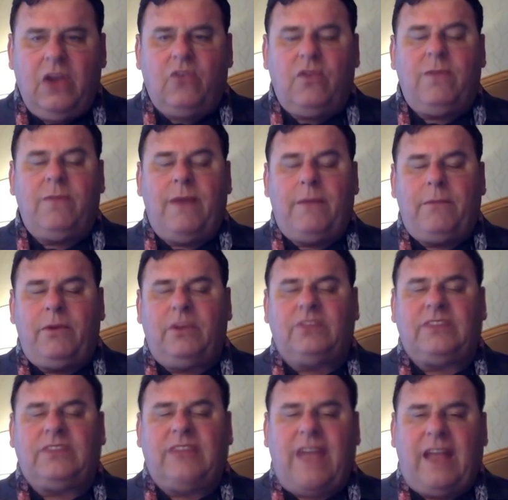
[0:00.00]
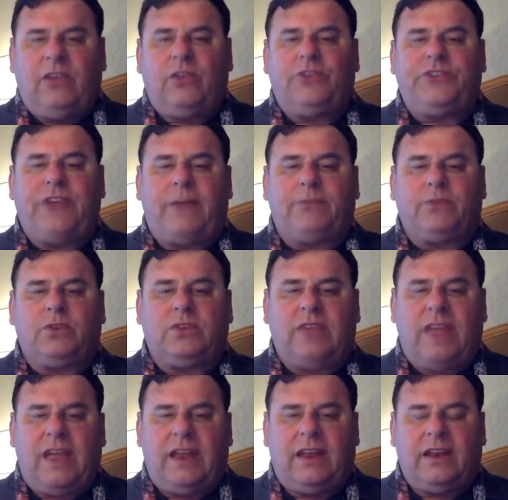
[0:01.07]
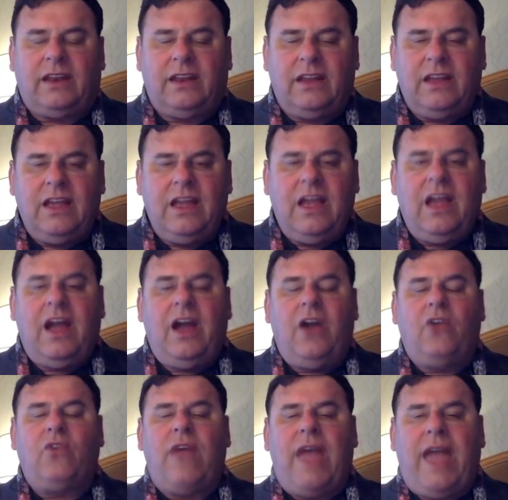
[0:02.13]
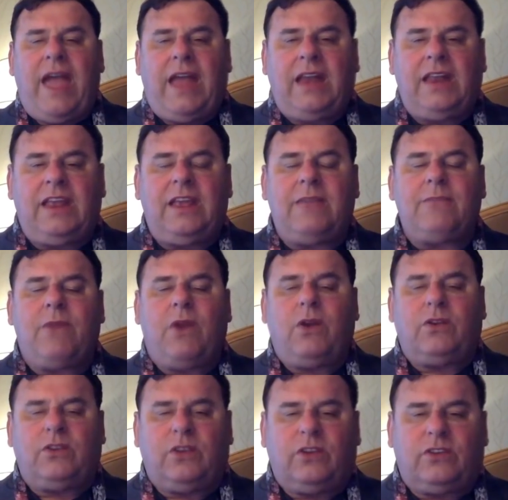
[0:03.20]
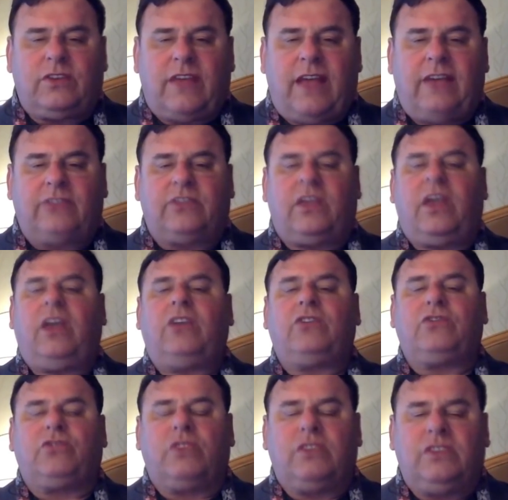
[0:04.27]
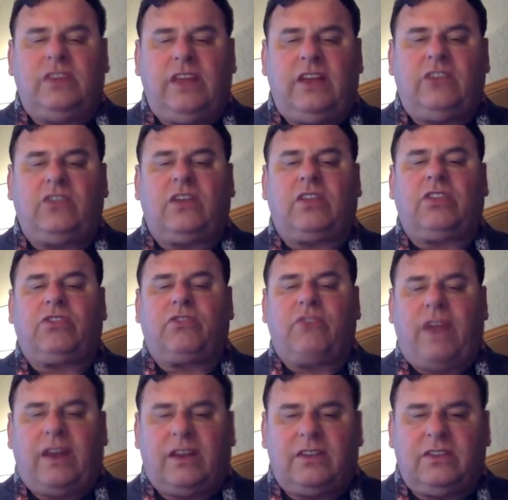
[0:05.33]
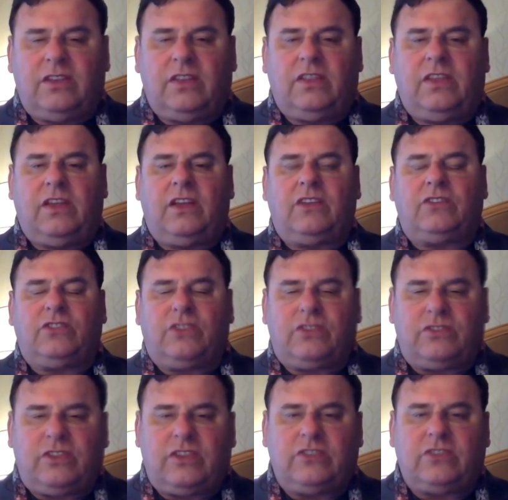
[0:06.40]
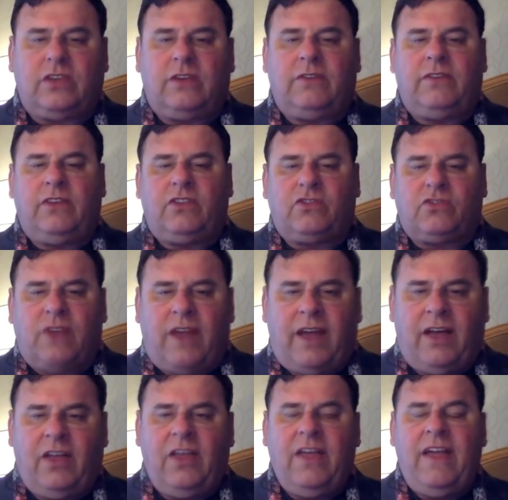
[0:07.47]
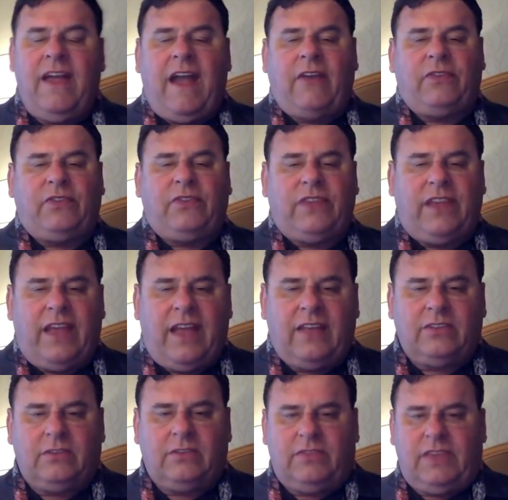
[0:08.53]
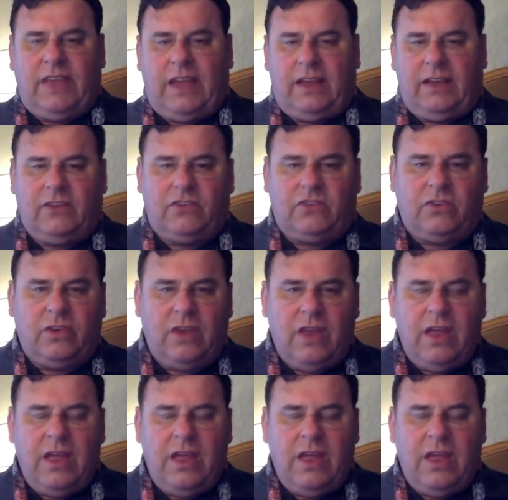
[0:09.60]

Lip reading: Remember Daniel chapter 10. Iran emerges as a strategic threat to the existence of Israel at the end of the age.